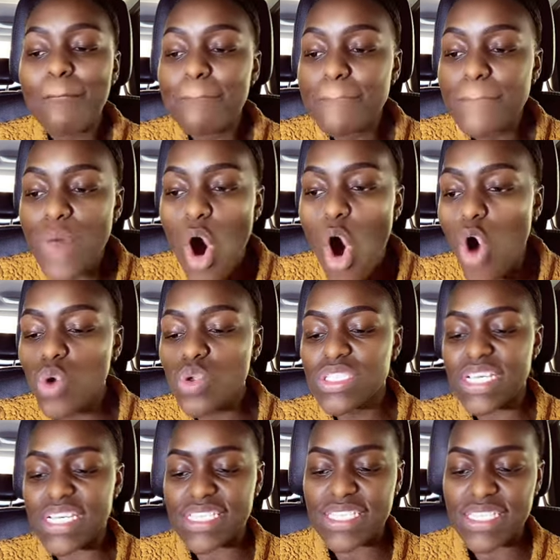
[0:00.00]

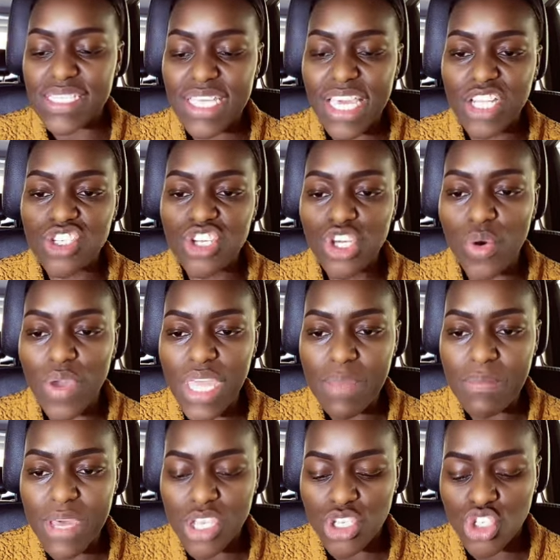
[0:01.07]
Mold us into your
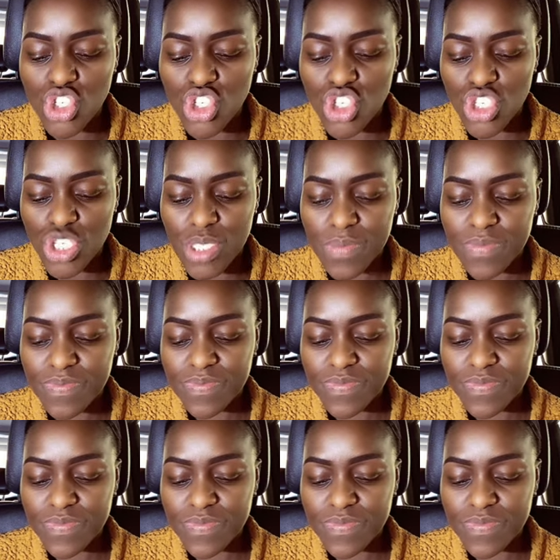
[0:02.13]
image.